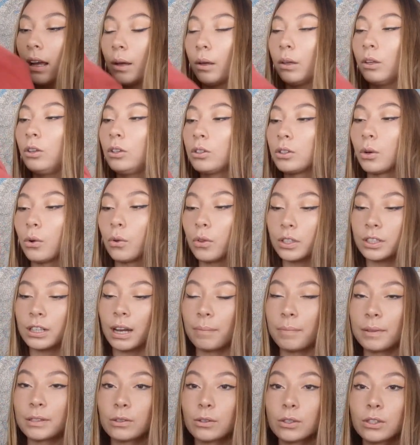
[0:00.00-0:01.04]
I use it all the
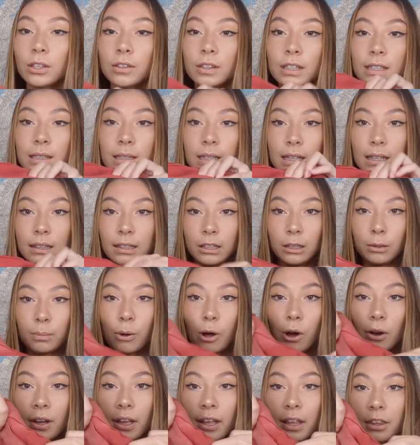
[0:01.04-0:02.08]
time. There's also this little
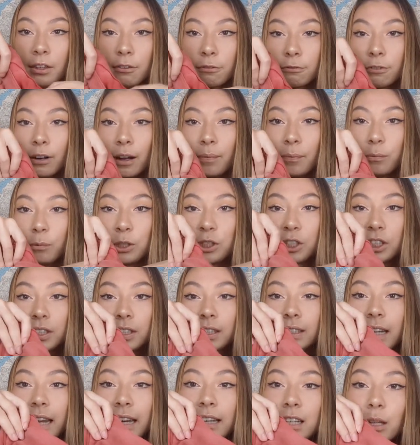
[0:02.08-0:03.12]
pocket at the front which is
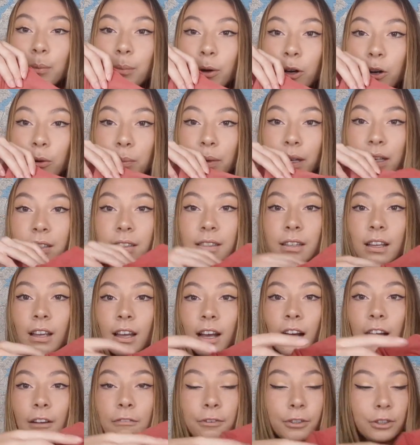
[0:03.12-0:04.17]
stained at the bottom because
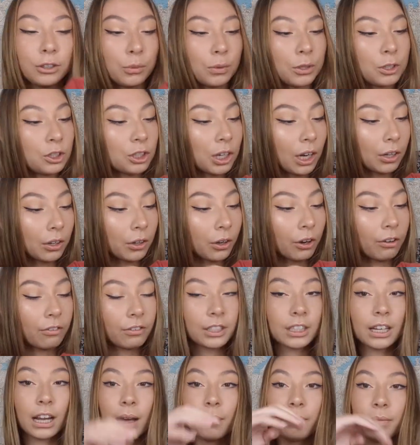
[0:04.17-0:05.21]
I filled it with junk over
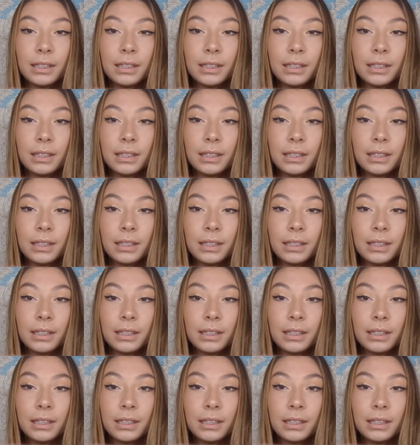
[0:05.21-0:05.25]
time.